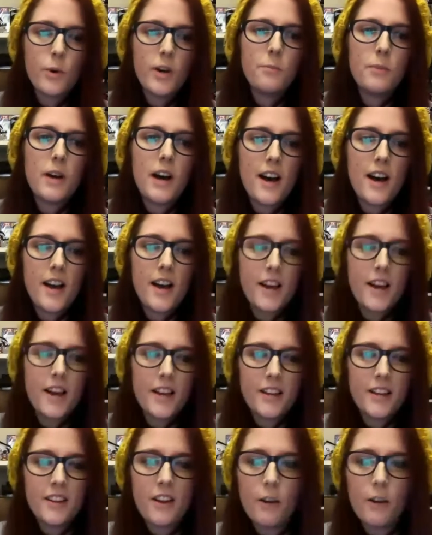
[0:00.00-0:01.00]
one part
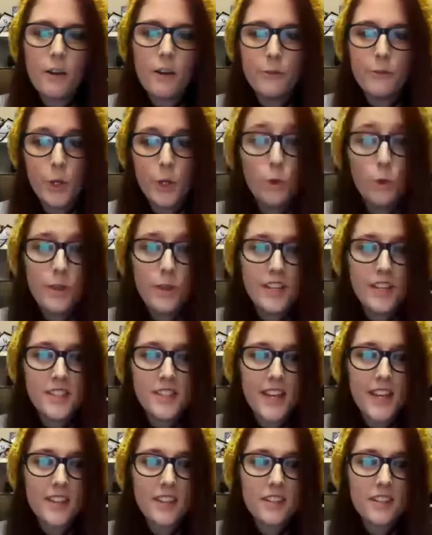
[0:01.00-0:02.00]
of you that
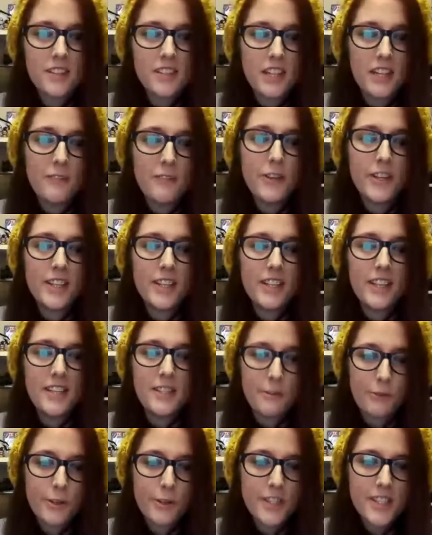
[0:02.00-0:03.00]
is like significantly
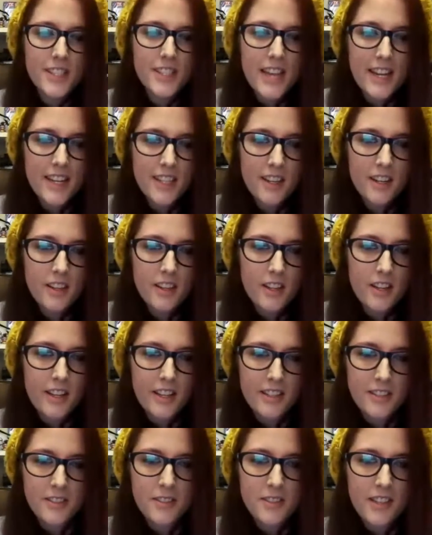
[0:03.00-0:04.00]
different to Tatiana that
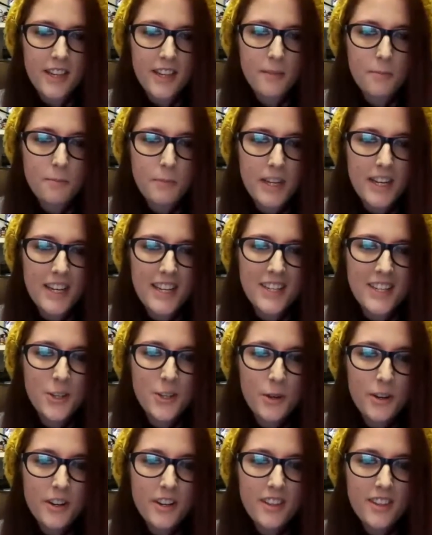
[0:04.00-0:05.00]
has like been an
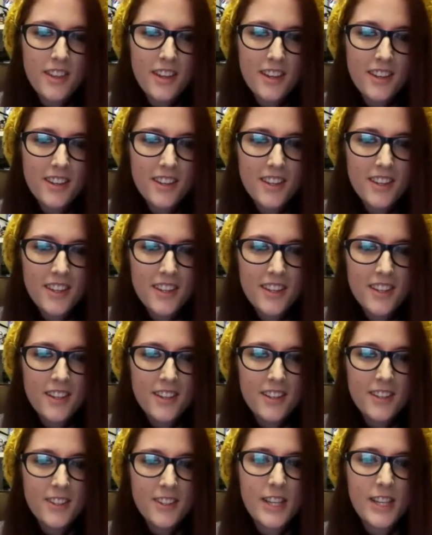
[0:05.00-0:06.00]
issue or anything?
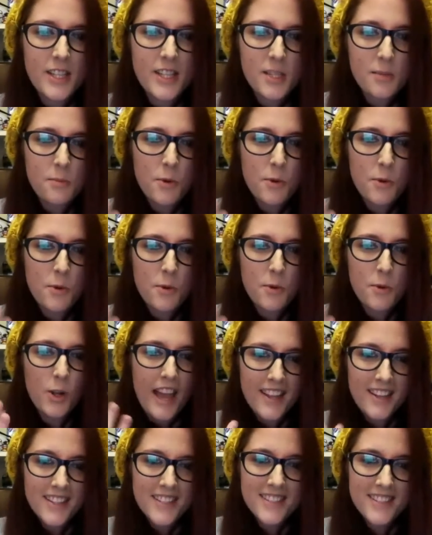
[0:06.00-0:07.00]
You said small
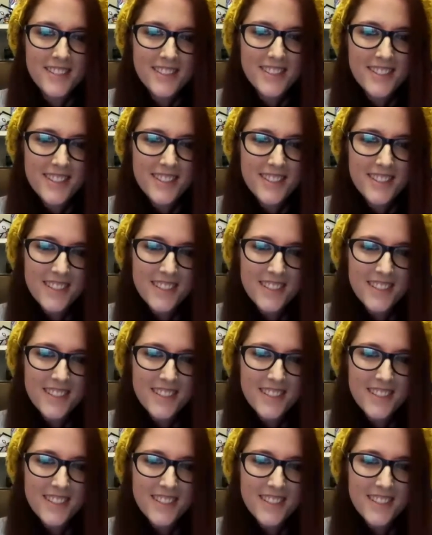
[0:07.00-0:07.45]
hands.